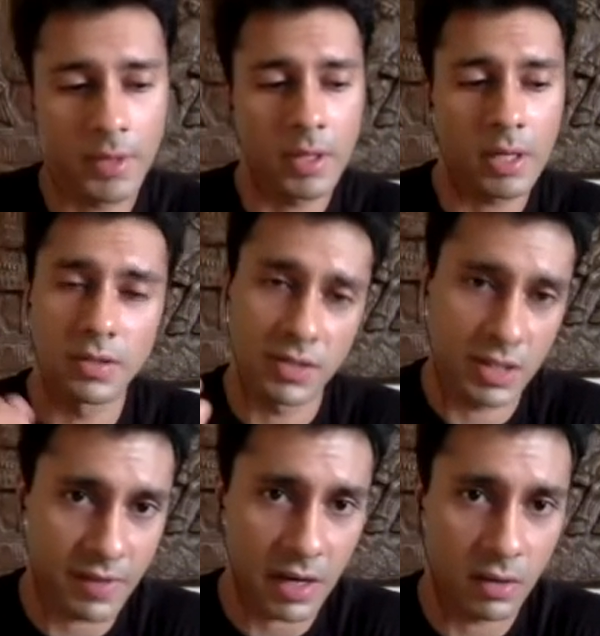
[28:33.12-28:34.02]

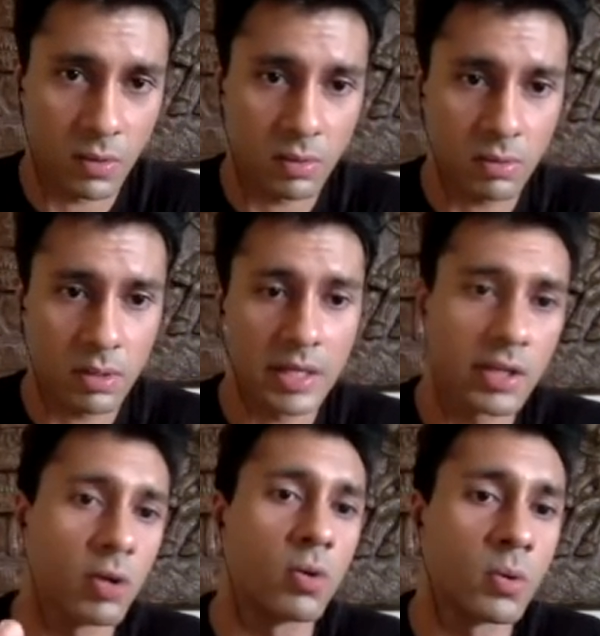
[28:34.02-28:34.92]
achieve that goal, and in
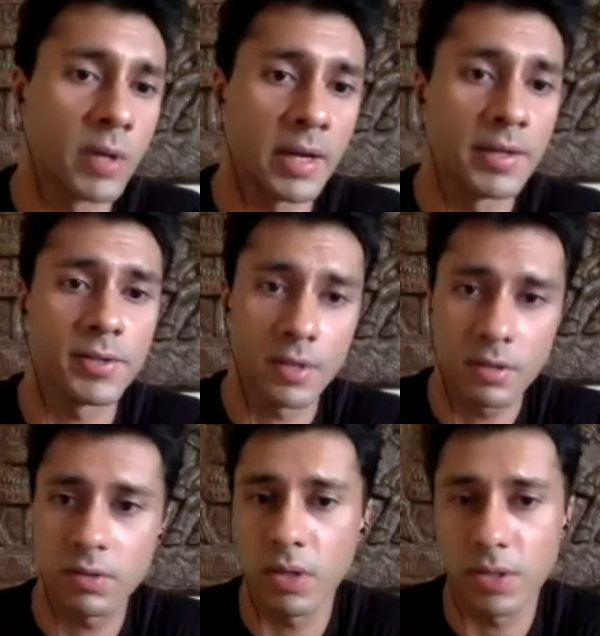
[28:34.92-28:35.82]
your own eyes,
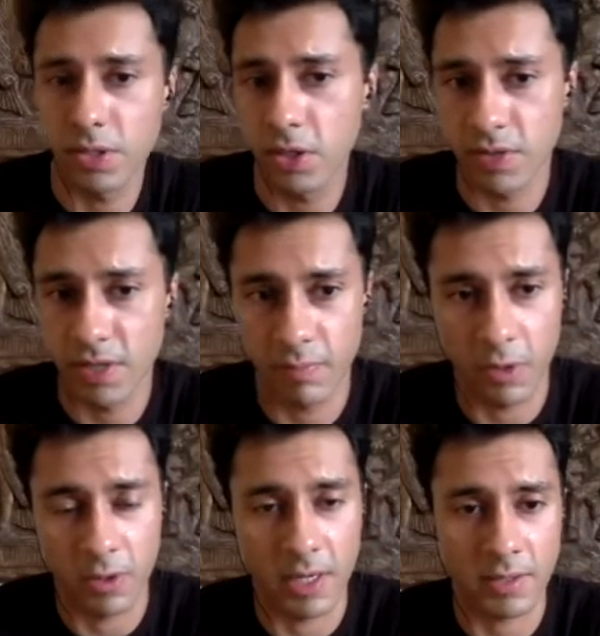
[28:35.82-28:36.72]
you can see yourself
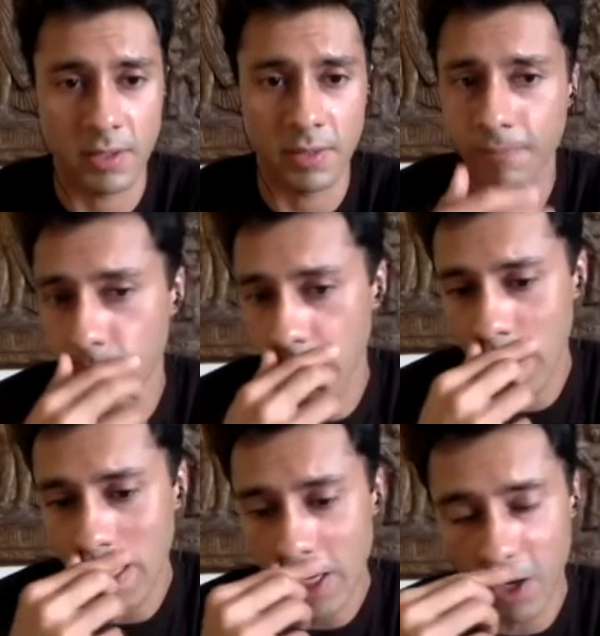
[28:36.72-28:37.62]
progressing.
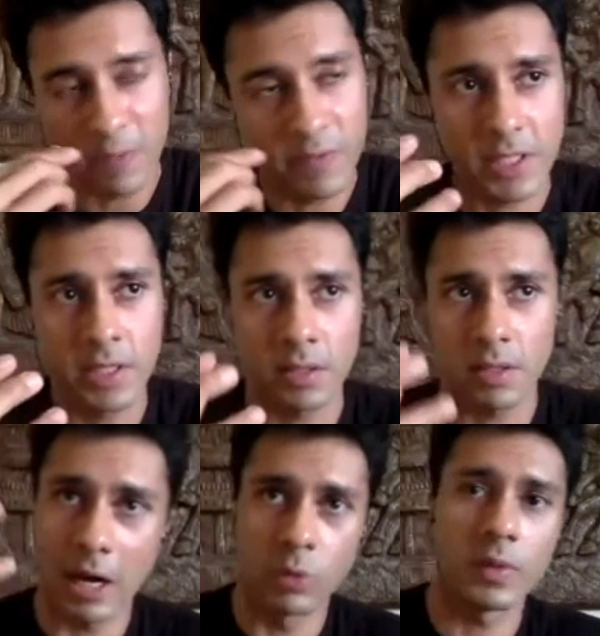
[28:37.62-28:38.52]
Obviously,
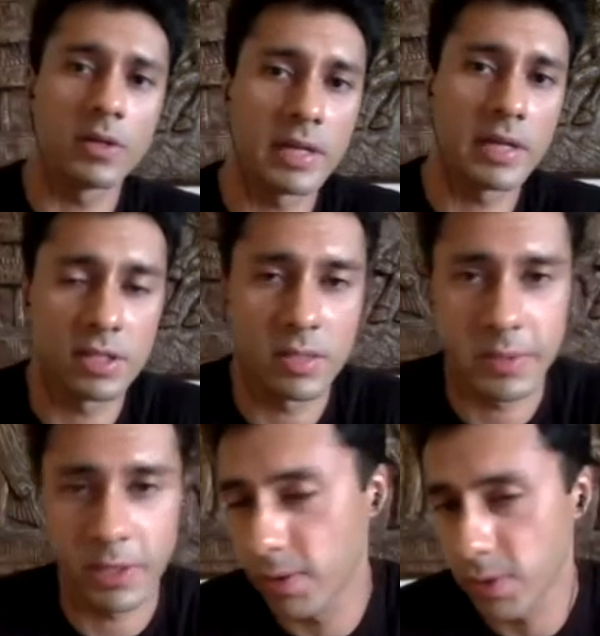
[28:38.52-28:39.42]
outward relationships
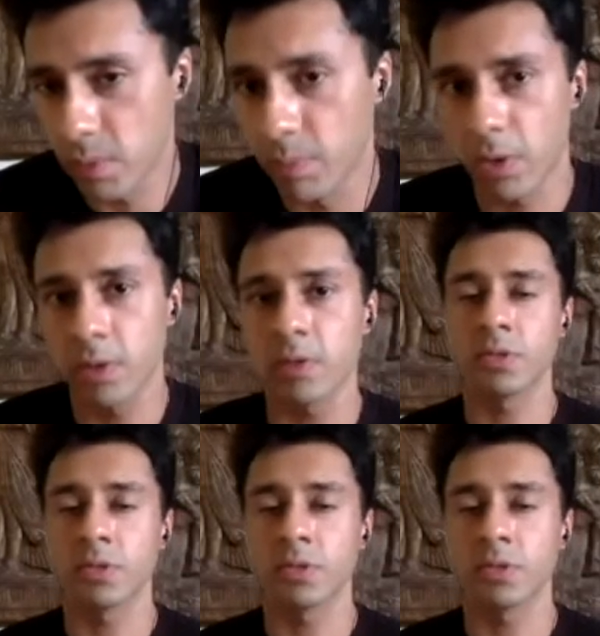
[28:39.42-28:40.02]
are also important. So